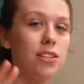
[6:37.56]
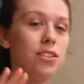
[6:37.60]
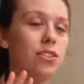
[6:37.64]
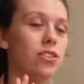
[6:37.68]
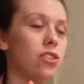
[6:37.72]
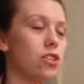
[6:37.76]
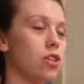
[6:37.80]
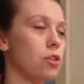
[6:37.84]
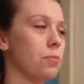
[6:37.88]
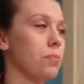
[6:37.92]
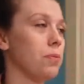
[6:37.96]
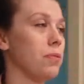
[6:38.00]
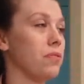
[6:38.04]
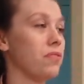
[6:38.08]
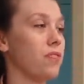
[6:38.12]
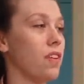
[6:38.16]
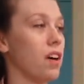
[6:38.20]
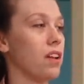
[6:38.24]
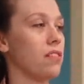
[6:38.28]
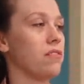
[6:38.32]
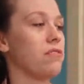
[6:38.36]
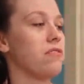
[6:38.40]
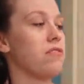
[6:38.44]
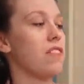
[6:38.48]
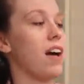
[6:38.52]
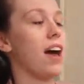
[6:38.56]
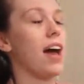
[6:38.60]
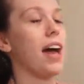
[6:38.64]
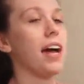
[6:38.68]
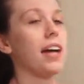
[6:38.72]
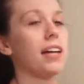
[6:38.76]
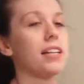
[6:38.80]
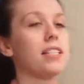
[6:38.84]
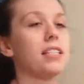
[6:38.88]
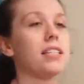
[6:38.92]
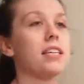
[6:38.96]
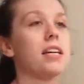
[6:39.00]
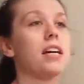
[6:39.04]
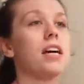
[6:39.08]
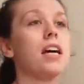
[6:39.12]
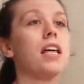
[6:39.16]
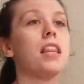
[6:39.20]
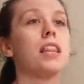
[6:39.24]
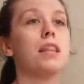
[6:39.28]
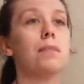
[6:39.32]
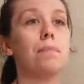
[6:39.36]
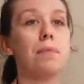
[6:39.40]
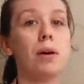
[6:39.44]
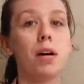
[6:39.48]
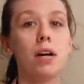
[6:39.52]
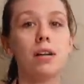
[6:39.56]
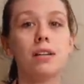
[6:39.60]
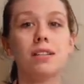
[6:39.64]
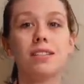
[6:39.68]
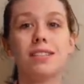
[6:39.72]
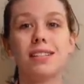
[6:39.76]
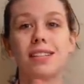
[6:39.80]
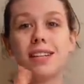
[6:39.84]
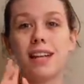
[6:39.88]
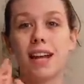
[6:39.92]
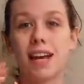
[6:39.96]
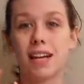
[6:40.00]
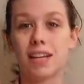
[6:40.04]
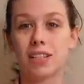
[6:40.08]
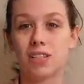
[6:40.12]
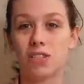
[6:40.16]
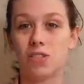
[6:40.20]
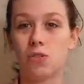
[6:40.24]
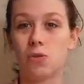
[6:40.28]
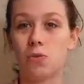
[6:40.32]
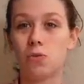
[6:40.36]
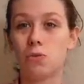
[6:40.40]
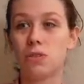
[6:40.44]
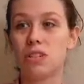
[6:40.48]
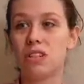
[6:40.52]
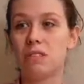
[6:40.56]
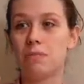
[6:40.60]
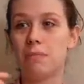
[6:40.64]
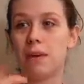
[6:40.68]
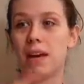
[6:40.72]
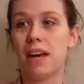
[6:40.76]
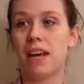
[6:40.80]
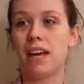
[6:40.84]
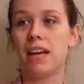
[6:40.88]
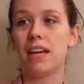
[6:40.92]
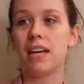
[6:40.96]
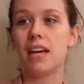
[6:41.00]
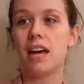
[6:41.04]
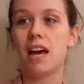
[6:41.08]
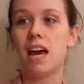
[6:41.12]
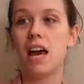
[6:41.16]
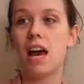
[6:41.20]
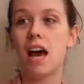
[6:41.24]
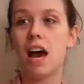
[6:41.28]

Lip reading: super fun fact, the person next door to me